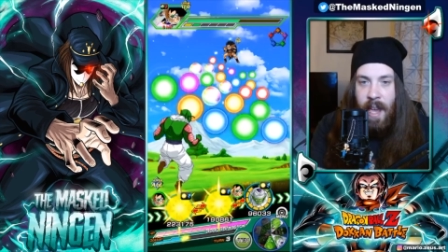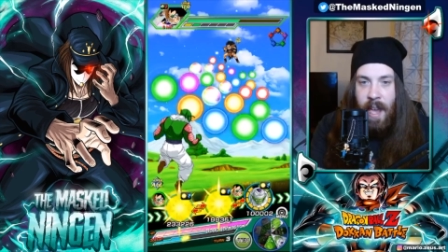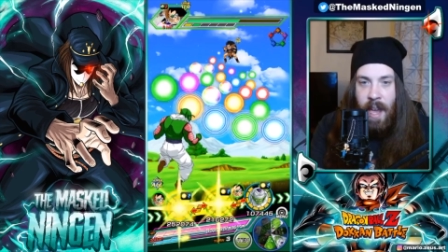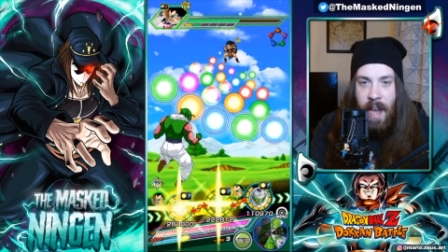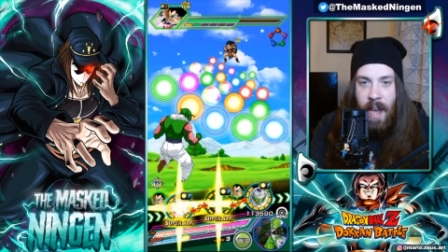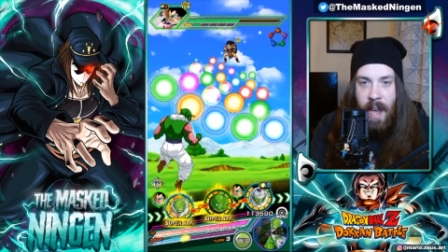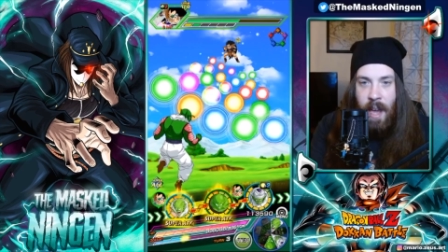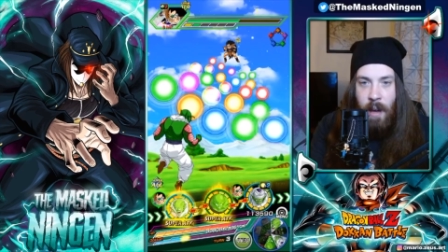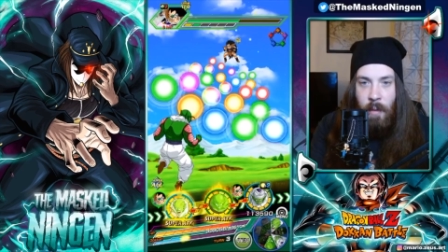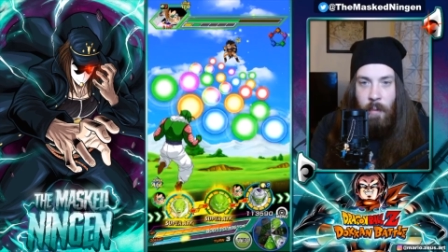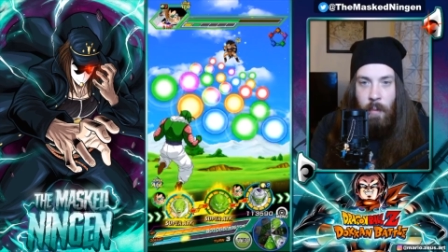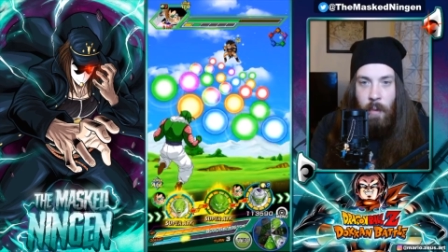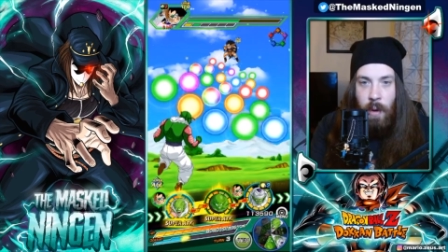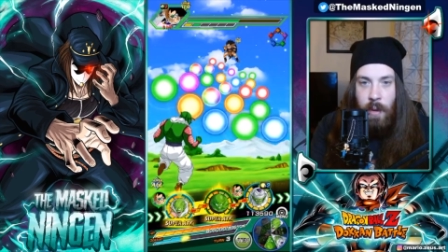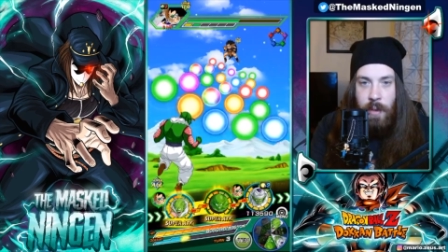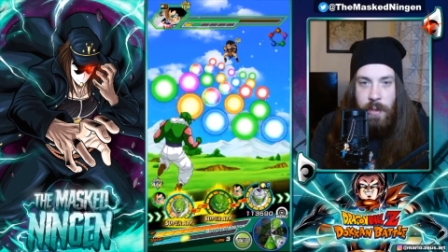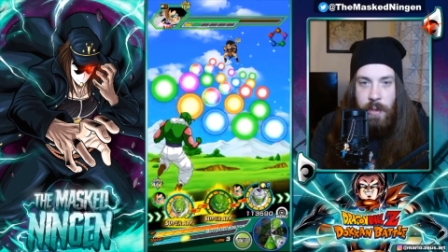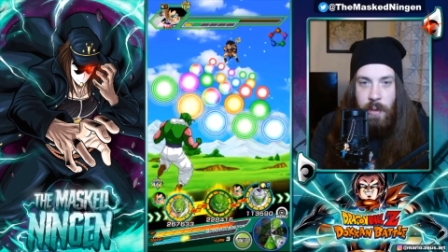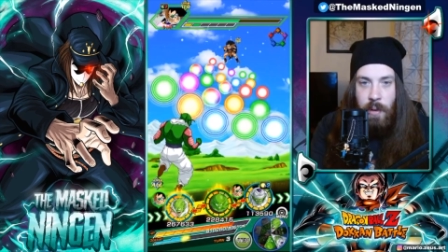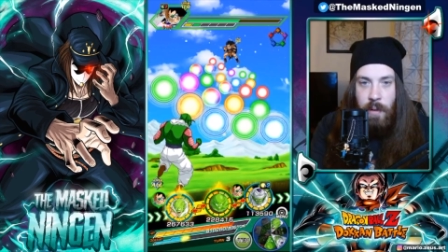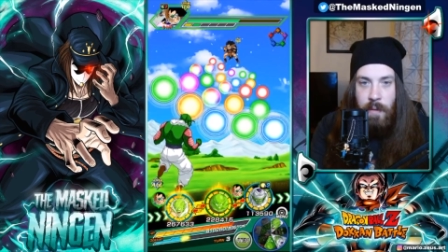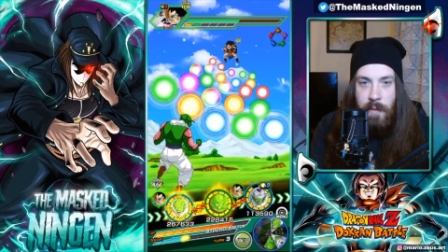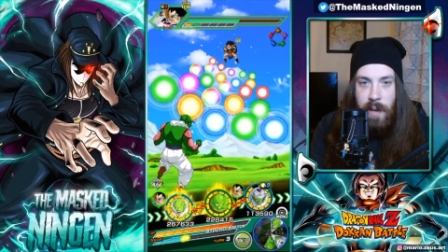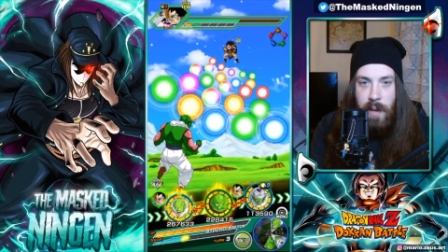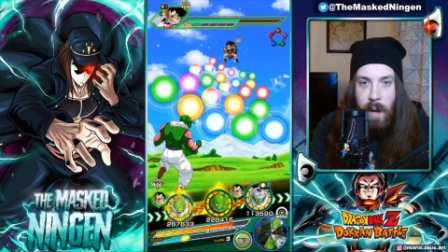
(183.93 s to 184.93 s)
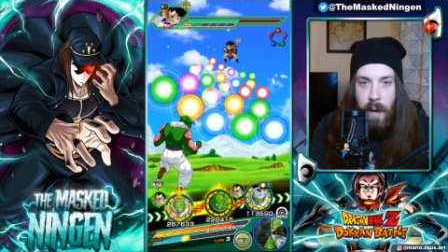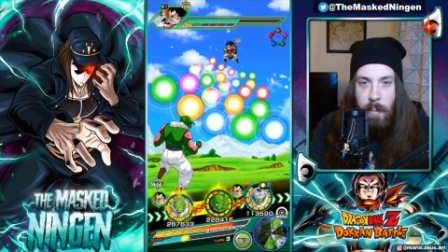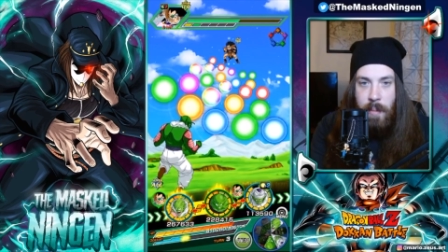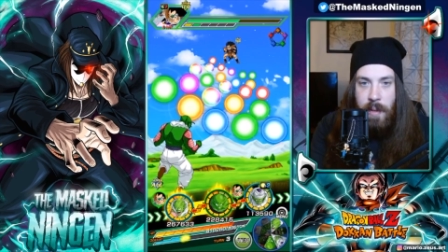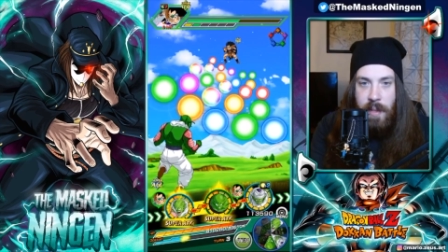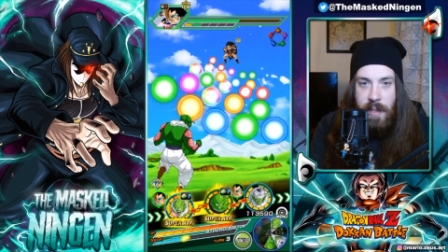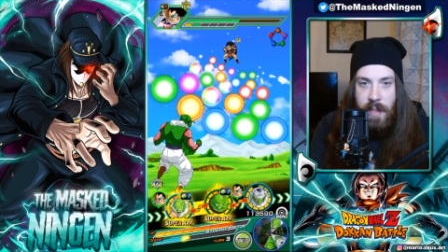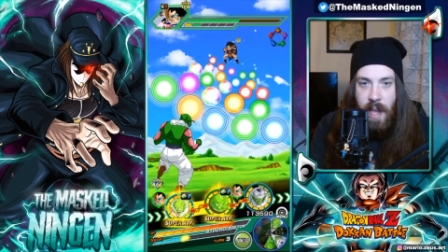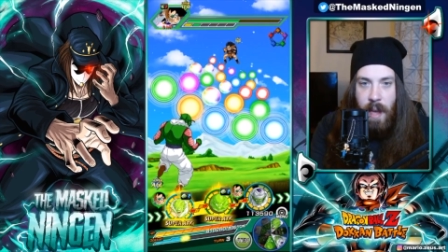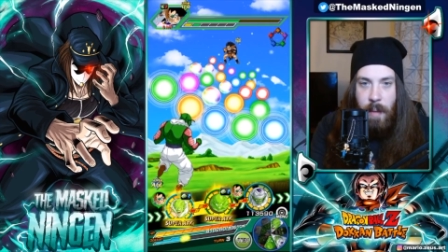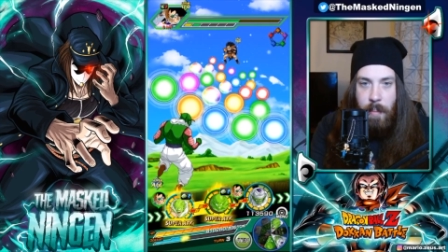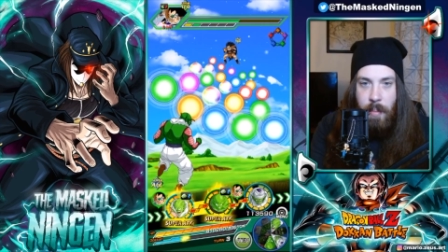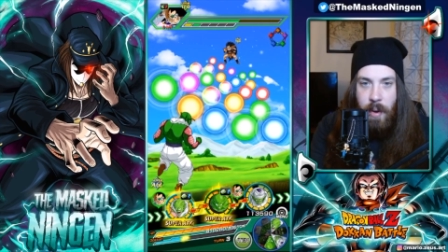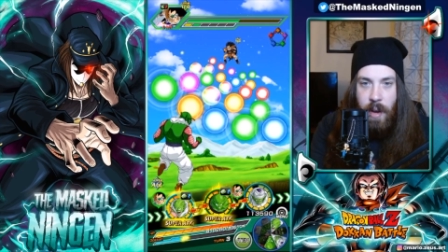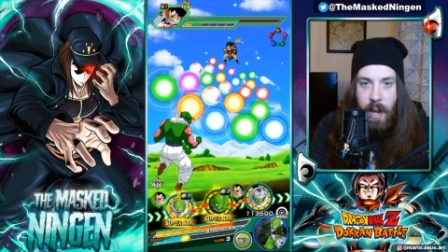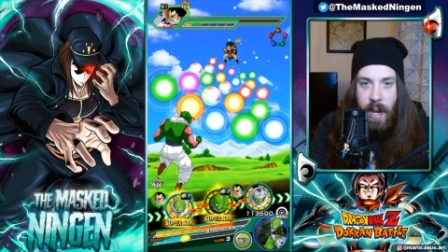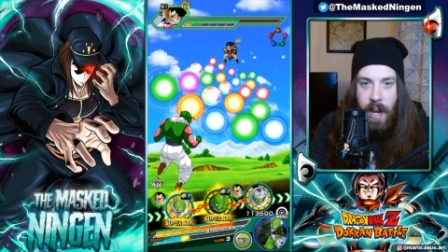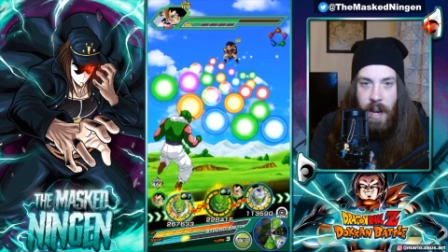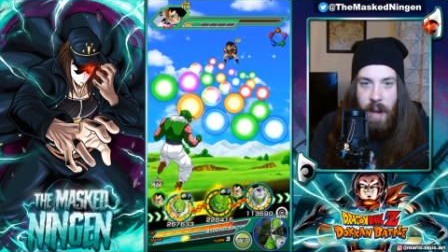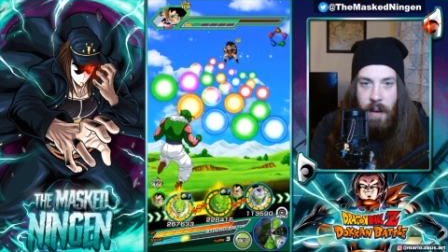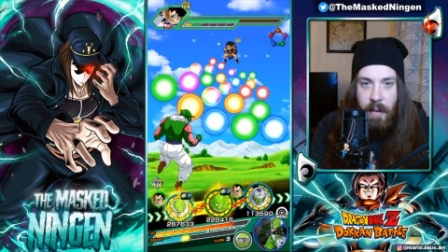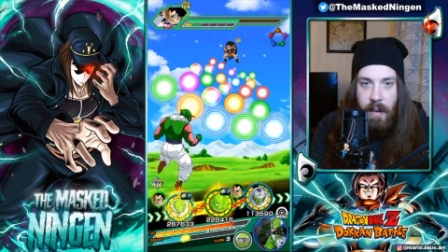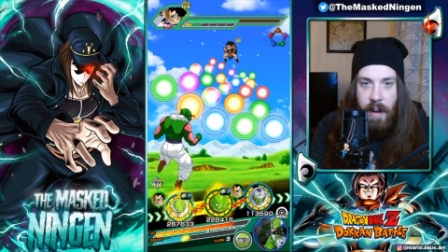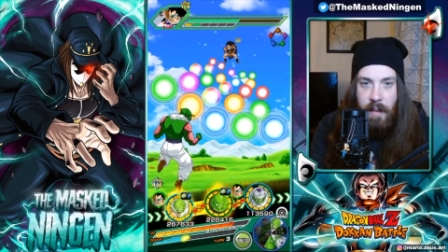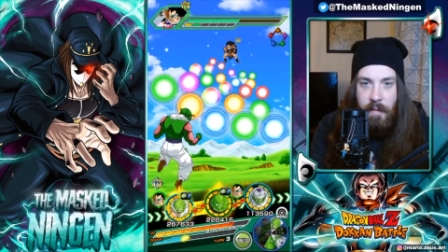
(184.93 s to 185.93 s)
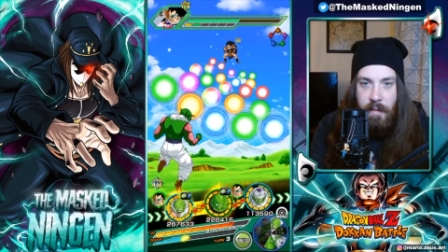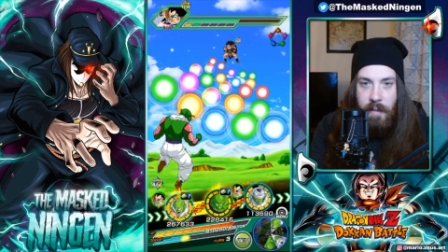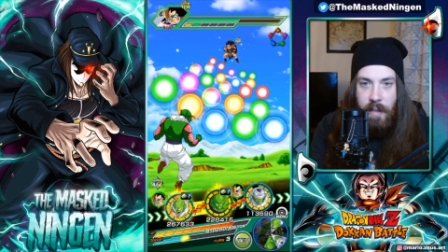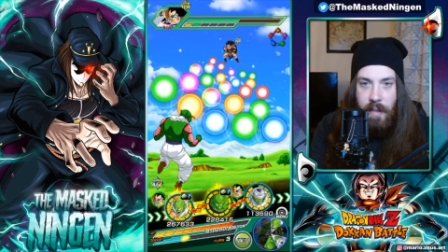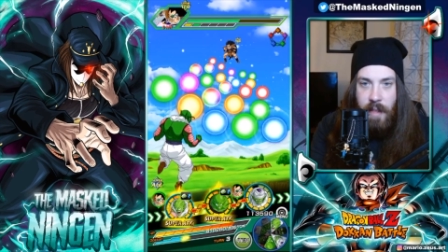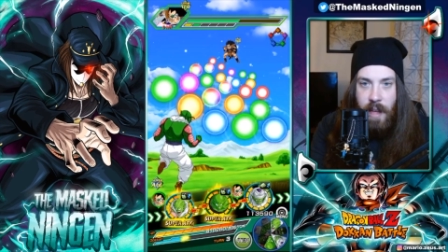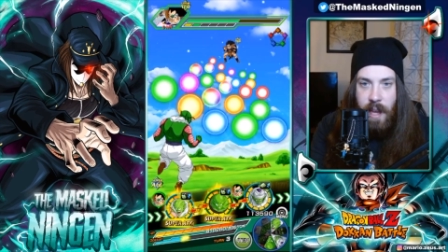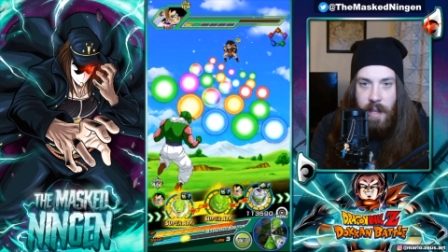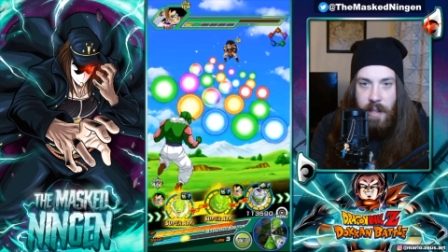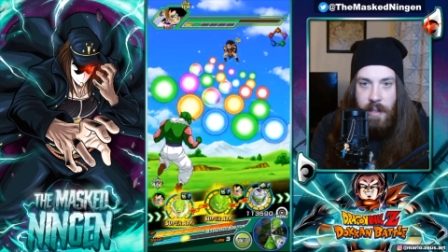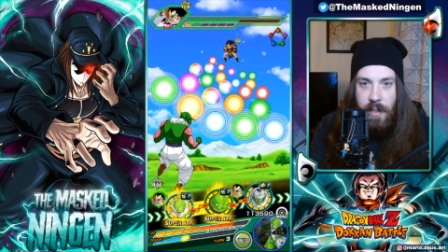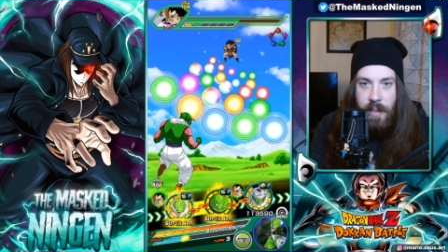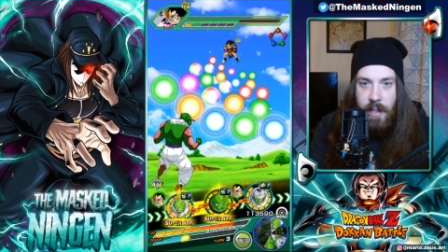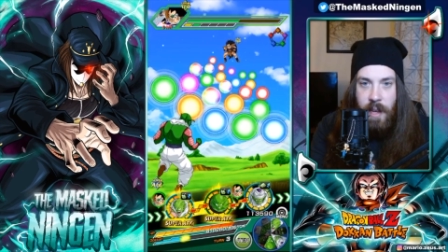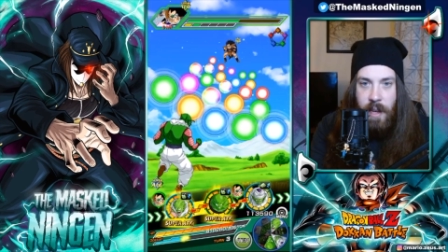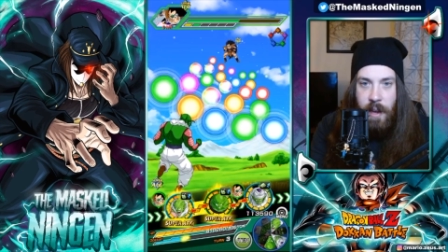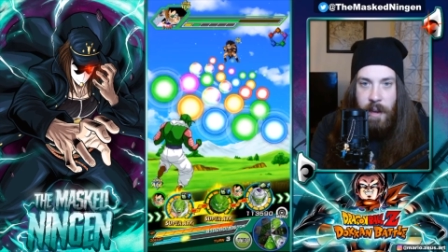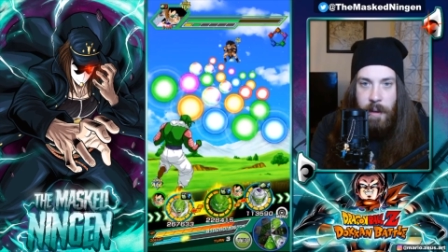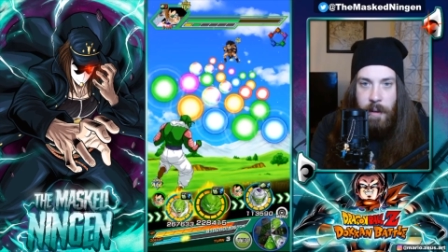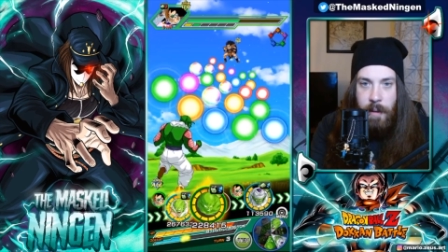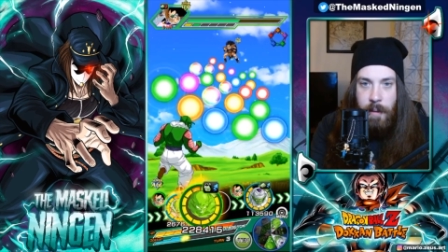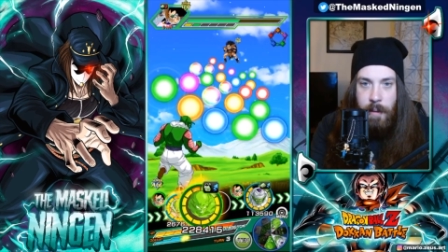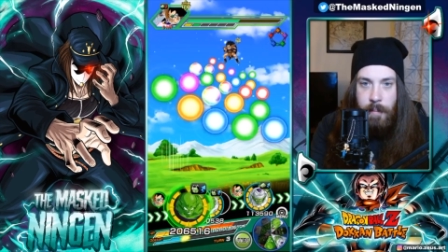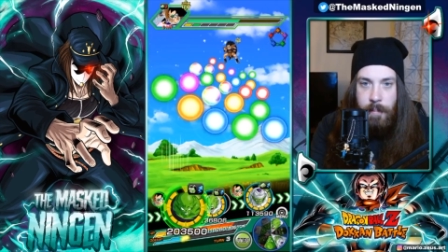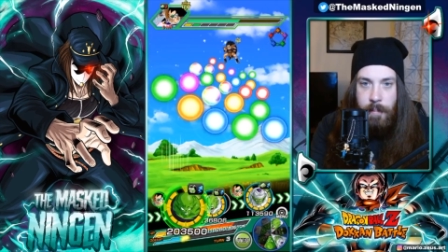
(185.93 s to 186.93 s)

uh, what sort of numbers they're putting out and everything. So,